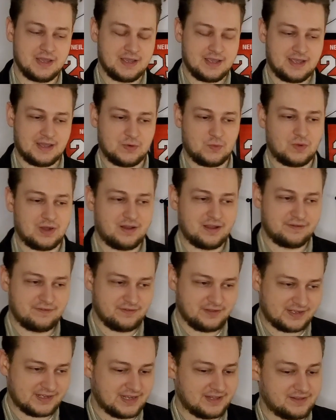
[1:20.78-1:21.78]
And while I feel
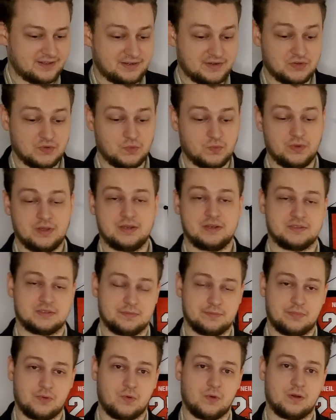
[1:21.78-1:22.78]
like highlighting the win is
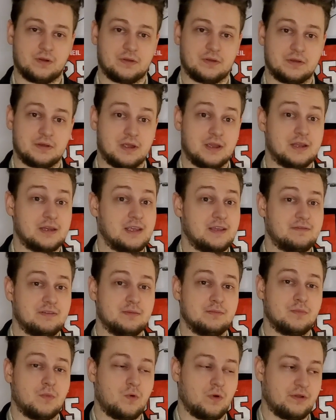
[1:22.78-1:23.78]
important, an
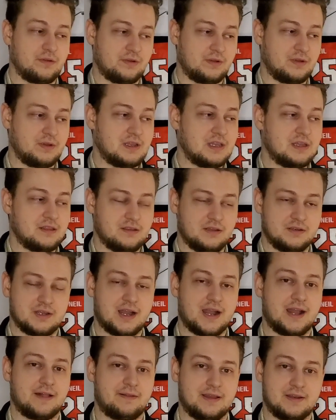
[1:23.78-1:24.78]
even more key thing to
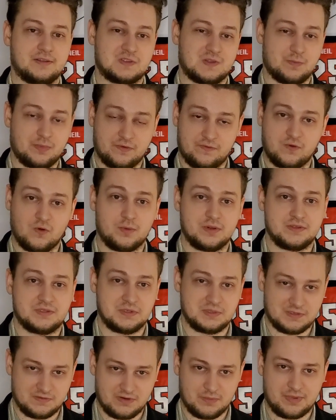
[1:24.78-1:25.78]
highlight is the
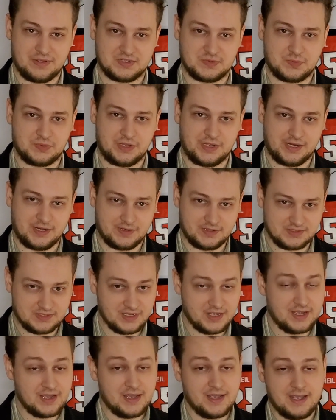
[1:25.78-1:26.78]
performances of our best players.
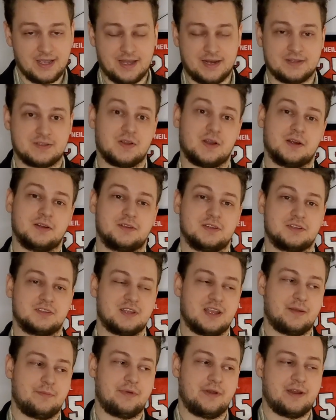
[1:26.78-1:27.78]
And it's hard to
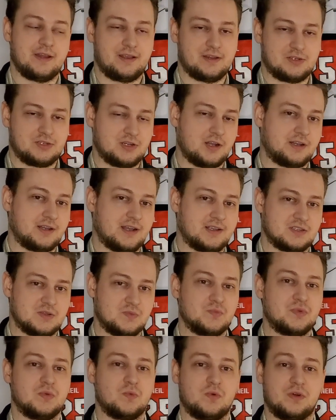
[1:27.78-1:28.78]
say Brady Tkachuk
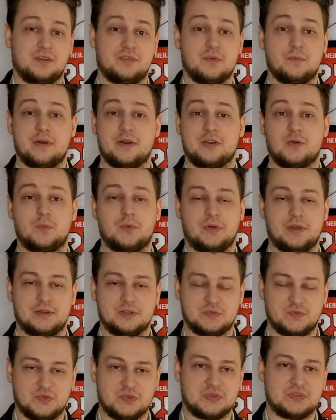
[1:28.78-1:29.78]
hasn't been one of the better players
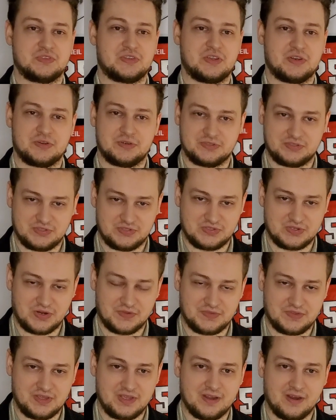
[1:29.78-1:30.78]
for the Senators to
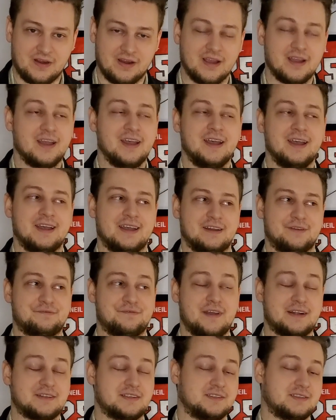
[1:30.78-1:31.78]
start the year. In
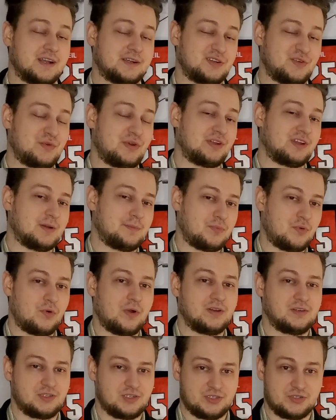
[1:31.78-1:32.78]
fact, he's actually running a
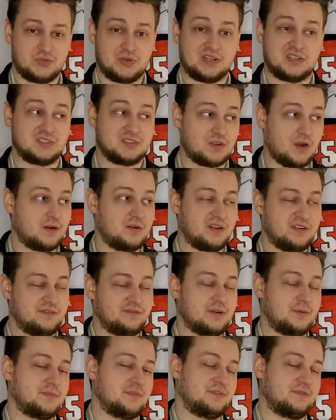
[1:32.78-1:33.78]
point streak starting
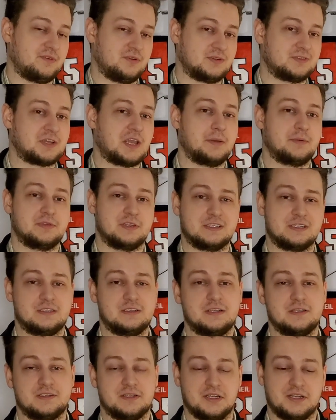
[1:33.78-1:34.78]
from the first game of the
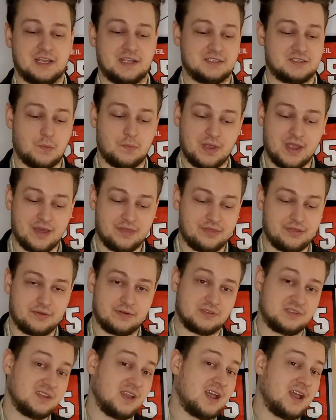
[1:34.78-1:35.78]
season against the
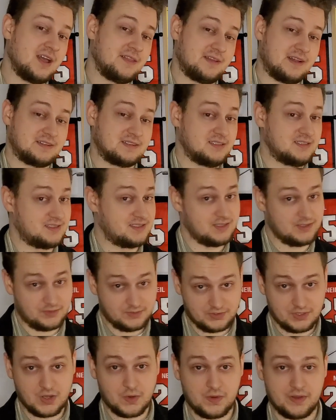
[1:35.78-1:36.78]
Panthers that's still
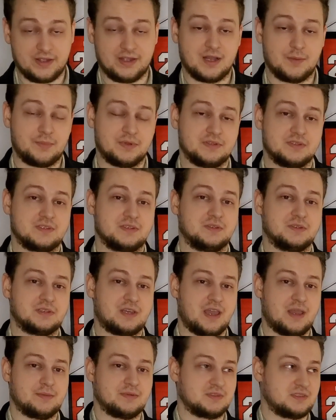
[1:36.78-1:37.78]
going up until
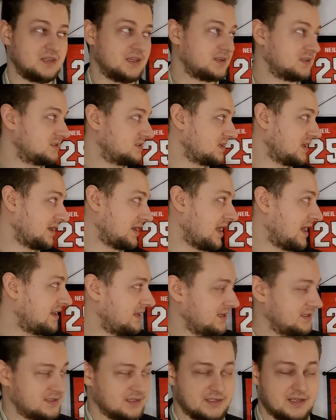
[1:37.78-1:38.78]
Game 6 and
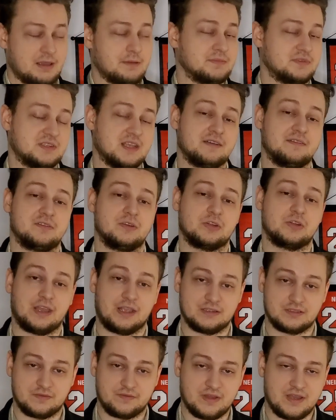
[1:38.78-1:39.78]
heading into Game 7
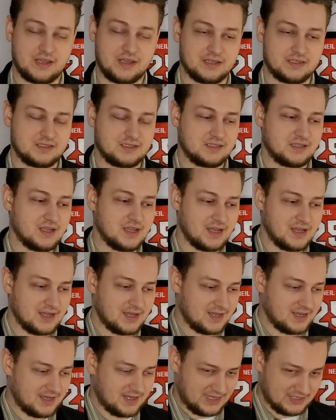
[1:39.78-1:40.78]
against Vegas.
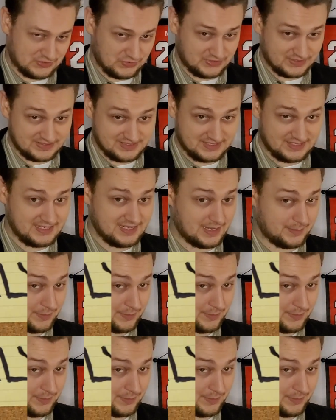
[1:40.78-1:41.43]
As you can see, I